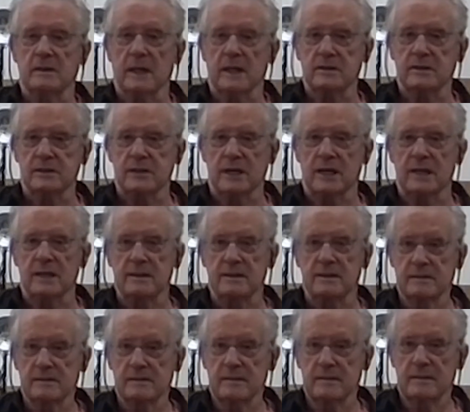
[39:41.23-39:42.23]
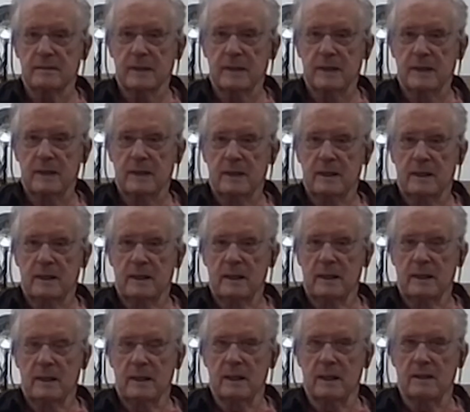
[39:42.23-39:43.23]
outside.
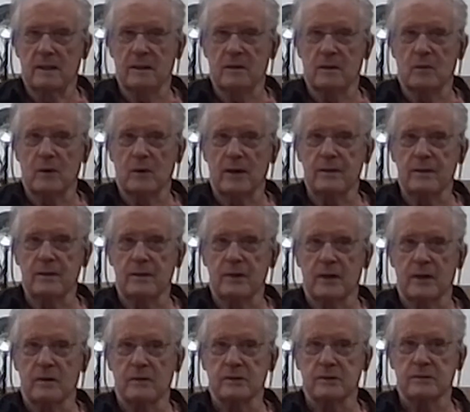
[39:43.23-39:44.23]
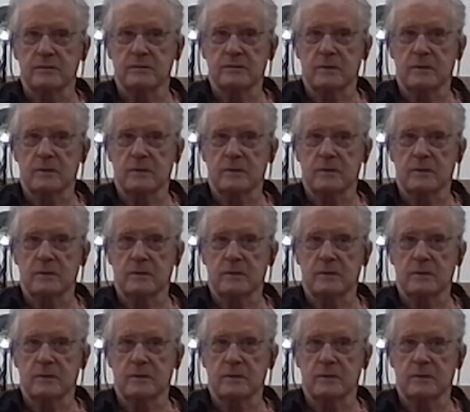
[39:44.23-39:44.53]
And the weather there was